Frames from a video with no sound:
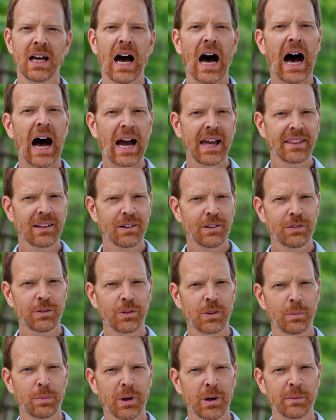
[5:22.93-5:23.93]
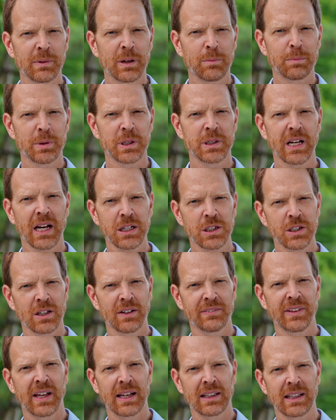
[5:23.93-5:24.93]
either through the permanent protection
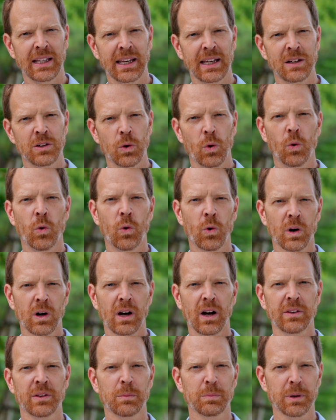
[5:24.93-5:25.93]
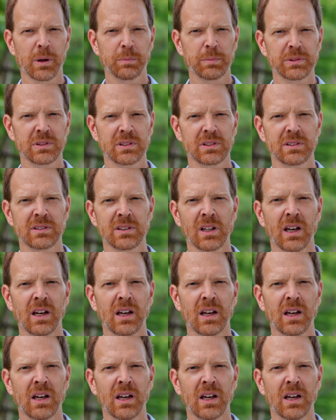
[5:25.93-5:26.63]
of that land or other purposes,